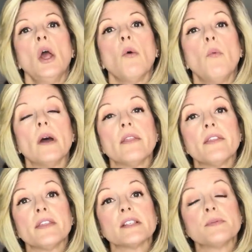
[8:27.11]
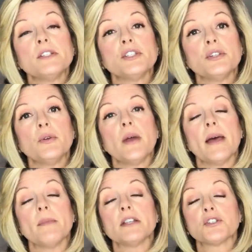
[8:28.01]
One of the things we do
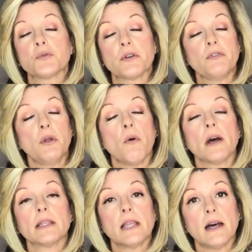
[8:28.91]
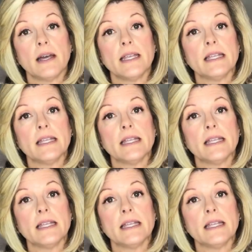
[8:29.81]
at my store, if you go online,